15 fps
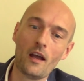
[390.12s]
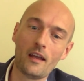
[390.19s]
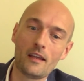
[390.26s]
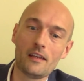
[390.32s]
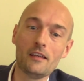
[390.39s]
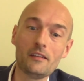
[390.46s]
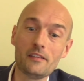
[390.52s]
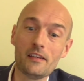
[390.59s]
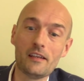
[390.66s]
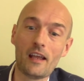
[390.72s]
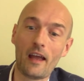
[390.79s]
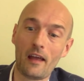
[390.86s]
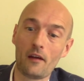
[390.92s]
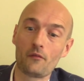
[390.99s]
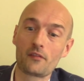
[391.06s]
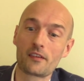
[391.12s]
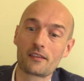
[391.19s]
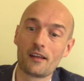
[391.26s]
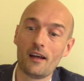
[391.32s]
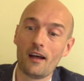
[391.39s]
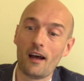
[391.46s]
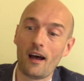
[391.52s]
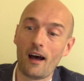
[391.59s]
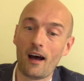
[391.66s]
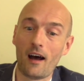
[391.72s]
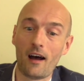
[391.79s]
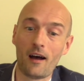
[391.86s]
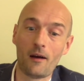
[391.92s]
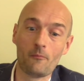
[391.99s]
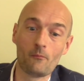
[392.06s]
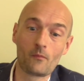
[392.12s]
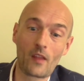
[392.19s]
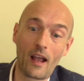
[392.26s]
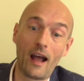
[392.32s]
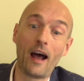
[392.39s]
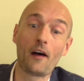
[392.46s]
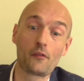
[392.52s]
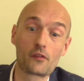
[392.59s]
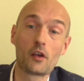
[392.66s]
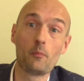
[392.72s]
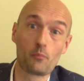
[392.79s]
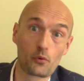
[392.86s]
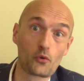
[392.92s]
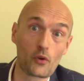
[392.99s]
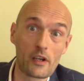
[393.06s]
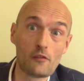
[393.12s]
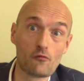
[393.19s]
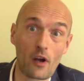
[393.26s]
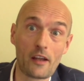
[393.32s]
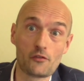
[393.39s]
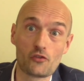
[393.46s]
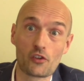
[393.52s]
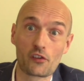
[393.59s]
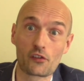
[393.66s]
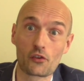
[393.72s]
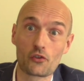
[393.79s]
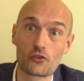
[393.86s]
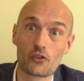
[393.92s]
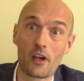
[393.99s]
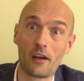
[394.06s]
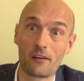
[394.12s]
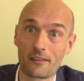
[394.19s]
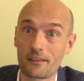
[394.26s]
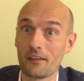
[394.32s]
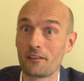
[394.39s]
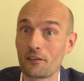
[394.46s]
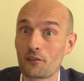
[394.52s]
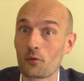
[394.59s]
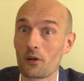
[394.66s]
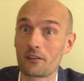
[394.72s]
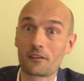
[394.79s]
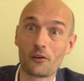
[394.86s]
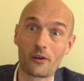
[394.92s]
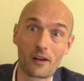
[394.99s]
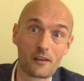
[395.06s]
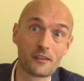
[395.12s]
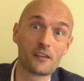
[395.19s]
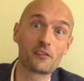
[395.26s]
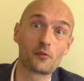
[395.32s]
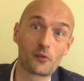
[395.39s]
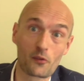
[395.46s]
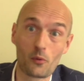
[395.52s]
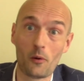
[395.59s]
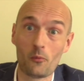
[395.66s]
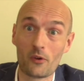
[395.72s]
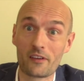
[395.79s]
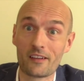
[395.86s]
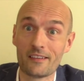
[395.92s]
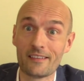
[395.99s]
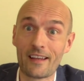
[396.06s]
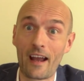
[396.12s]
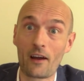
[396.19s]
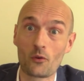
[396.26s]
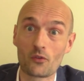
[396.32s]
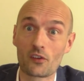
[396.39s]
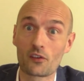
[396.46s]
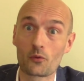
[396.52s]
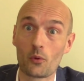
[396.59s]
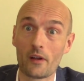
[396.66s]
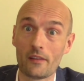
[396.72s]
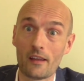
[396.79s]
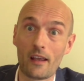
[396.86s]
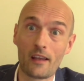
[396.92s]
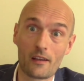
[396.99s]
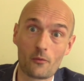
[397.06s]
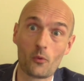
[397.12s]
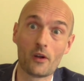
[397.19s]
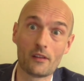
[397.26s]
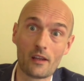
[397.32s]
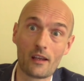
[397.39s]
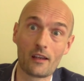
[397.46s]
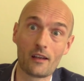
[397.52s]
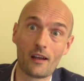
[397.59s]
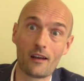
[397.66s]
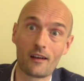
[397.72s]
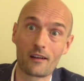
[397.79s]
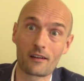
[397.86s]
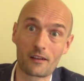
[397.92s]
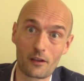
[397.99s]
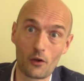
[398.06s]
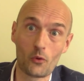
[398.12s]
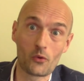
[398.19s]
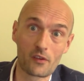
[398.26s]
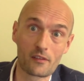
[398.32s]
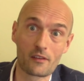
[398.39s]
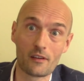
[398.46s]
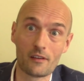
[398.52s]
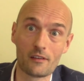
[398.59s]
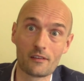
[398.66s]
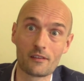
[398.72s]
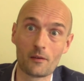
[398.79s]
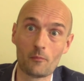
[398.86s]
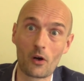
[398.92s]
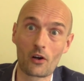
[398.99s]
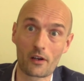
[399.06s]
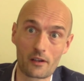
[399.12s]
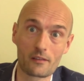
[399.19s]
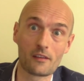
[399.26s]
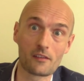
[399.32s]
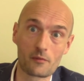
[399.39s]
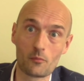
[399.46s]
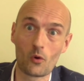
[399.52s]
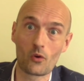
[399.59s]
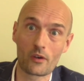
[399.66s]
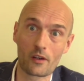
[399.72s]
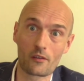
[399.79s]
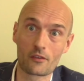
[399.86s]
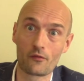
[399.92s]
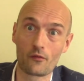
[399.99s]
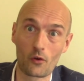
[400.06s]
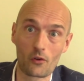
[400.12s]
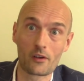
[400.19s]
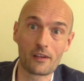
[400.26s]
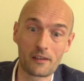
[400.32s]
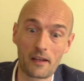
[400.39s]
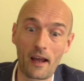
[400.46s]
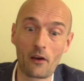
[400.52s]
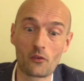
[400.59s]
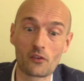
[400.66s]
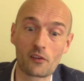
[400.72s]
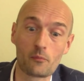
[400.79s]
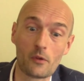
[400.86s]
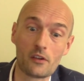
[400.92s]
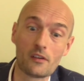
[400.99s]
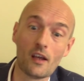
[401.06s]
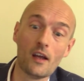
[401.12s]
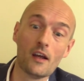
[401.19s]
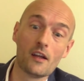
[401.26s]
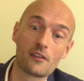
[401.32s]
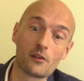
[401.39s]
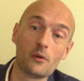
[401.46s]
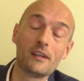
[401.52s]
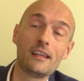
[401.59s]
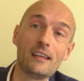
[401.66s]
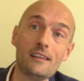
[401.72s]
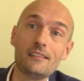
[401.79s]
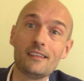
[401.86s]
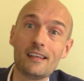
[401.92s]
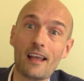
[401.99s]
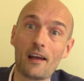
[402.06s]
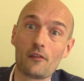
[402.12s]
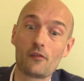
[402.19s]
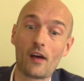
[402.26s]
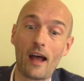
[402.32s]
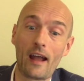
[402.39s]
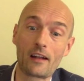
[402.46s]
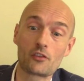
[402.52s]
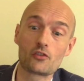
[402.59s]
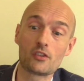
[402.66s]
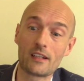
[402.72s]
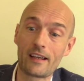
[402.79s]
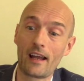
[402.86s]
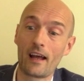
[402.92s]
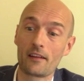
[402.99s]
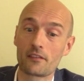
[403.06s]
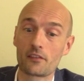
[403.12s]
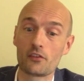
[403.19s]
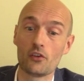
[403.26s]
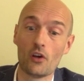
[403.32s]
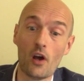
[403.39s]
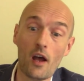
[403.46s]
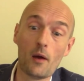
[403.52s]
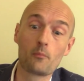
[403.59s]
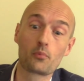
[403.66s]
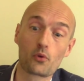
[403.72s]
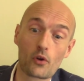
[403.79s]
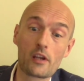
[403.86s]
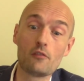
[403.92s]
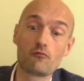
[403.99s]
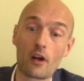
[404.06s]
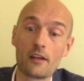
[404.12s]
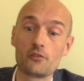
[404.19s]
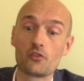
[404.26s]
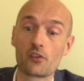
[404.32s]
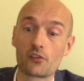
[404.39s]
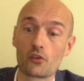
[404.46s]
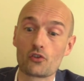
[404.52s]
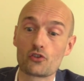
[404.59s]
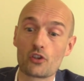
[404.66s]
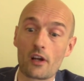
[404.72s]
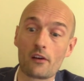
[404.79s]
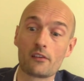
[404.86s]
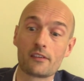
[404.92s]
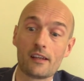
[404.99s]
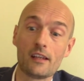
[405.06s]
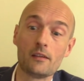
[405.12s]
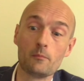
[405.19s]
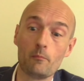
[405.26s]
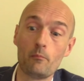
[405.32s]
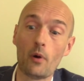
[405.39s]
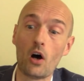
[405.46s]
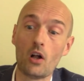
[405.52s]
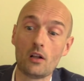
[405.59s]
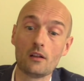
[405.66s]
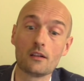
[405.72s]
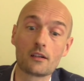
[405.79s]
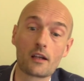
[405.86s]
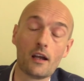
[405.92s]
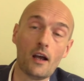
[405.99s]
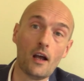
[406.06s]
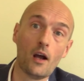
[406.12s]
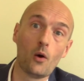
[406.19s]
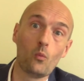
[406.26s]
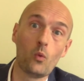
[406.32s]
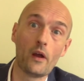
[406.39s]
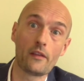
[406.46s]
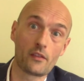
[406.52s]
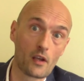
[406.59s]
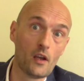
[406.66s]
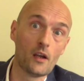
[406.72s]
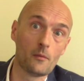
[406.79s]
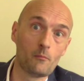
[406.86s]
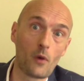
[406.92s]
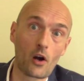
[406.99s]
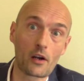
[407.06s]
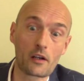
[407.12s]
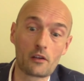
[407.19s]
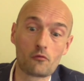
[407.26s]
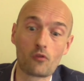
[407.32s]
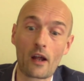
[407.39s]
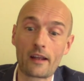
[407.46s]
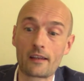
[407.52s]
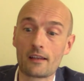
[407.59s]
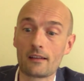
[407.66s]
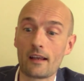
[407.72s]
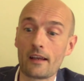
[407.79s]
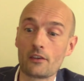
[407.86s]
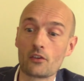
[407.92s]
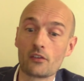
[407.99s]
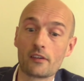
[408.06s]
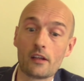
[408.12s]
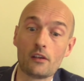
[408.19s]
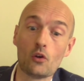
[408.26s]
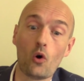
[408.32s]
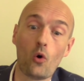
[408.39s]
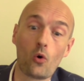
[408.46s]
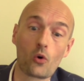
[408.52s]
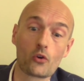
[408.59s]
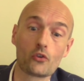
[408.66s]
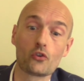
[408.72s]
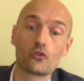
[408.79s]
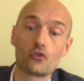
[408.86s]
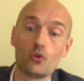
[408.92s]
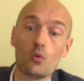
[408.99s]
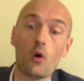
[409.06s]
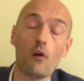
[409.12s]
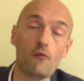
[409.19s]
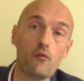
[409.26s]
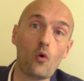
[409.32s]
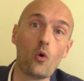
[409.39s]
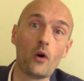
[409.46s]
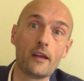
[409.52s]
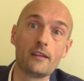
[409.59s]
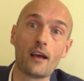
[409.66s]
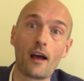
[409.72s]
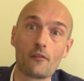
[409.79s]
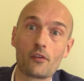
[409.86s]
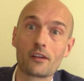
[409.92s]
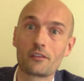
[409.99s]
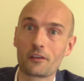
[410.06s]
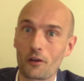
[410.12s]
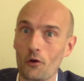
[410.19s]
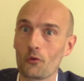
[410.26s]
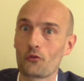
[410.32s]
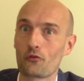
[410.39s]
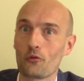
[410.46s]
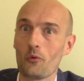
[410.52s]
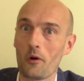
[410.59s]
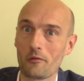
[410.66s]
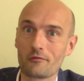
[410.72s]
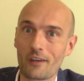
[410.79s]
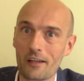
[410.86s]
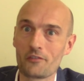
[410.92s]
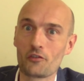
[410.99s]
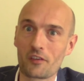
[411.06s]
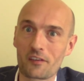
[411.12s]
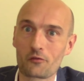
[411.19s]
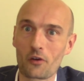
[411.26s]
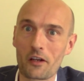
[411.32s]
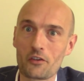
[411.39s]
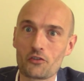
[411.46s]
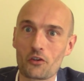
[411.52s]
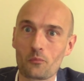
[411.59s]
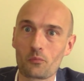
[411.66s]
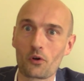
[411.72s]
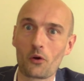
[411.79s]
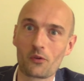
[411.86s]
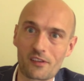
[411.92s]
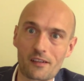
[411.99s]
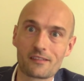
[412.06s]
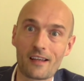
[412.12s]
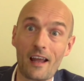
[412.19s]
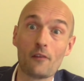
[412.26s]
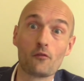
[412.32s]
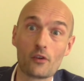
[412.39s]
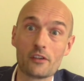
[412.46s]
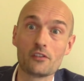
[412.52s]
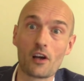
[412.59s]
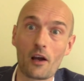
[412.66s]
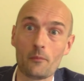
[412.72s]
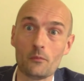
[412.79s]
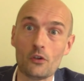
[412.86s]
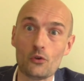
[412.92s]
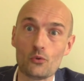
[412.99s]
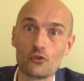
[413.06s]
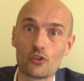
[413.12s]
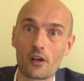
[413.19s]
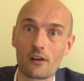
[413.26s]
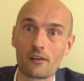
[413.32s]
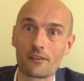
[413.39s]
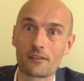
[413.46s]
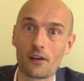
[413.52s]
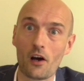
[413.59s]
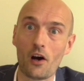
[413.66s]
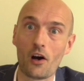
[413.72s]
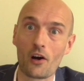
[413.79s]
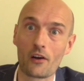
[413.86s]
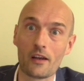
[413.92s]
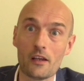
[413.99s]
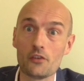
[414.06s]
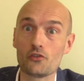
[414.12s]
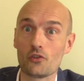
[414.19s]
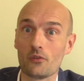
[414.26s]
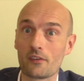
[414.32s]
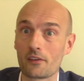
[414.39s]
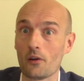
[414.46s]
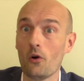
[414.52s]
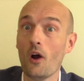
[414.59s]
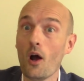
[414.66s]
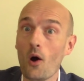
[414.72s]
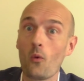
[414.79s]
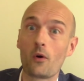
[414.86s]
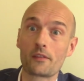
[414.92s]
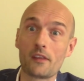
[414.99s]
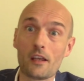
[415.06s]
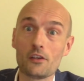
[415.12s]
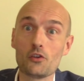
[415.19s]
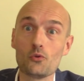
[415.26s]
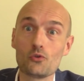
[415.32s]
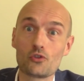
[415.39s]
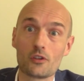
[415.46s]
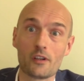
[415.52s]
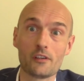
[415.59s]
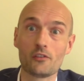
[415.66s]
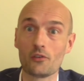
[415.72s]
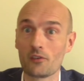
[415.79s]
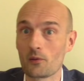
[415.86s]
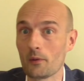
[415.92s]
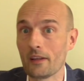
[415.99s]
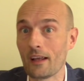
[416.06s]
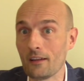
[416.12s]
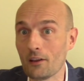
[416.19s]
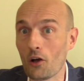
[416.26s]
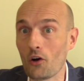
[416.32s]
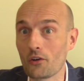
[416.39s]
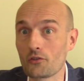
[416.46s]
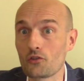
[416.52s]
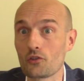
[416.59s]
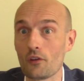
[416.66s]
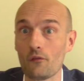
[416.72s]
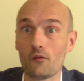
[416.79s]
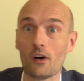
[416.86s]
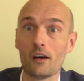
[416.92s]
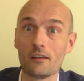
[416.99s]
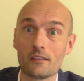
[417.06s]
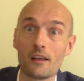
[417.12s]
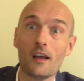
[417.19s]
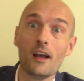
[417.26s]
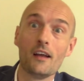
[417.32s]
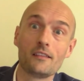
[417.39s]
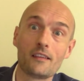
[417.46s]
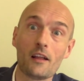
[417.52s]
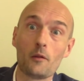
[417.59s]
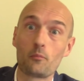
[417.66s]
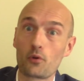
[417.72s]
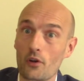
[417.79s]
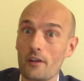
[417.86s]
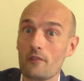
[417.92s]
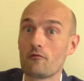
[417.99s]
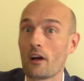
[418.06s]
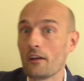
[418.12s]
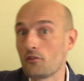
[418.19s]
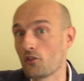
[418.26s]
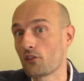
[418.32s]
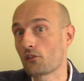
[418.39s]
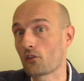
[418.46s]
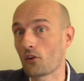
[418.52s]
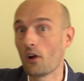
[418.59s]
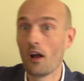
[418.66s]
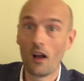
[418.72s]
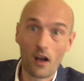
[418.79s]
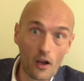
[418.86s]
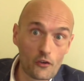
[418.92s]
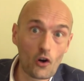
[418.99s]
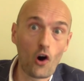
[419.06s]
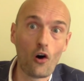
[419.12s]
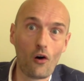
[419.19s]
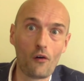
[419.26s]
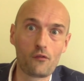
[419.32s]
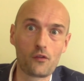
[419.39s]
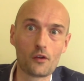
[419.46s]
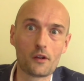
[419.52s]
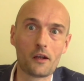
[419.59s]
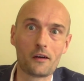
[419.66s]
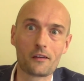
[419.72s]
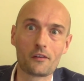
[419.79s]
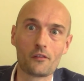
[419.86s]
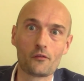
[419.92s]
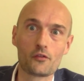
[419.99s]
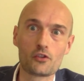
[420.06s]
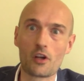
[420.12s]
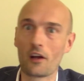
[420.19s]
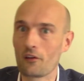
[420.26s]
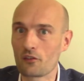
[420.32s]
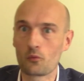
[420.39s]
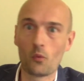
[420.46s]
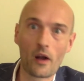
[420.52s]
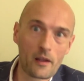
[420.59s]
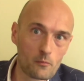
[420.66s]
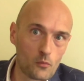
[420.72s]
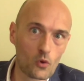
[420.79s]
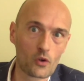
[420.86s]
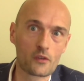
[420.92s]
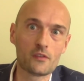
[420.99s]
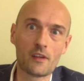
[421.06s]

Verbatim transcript: ETFs have to pre-register shares. This is what's going on. This was what was announced when they closed the market this morning for an announcement. So an ETF actually has to pre-register shares in bulk with market regulators in order to avoid having to go through a registration process every time new shares are issued. So what they usually do is, when they launch the fund, they'll pre-register an awful lot of shares, way more than